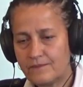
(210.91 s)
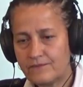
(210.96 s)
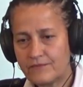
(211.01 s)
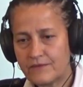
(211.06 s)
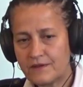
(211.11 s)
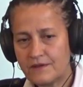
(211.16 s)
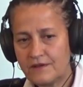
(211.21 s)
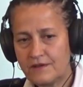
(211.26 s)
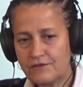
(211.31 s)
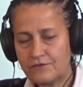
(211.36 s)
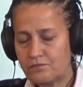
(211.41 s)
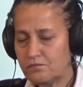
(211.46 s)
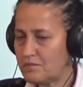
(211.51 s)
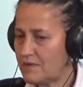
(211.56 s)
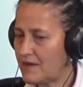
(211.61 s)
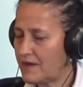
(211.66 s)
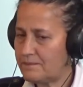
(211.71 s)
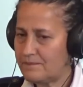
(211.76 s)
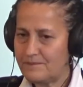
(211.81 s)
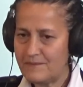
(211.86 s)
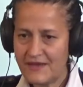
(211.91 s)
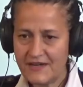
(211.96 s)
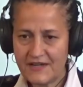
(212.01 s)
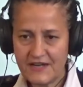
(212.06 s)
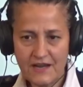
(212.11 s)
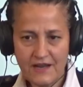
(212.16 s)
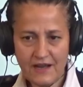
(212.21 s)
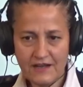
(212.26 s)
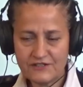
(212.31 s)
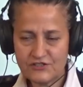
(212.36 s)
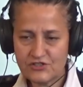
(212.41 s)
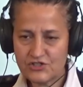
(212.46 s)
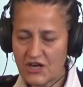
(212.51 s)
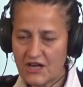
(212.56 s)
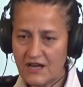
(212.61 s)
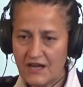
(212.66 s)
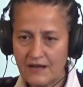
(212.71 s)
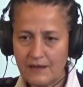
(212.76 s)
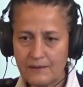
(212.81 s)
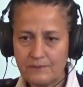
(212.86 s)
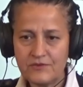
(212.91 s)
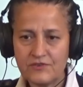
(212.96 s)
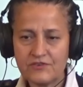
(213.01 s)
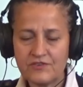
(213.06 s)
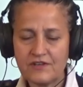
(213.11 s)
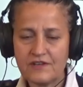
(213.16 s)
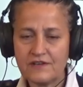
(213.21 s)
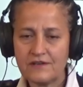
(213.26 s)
He had many odd jobs.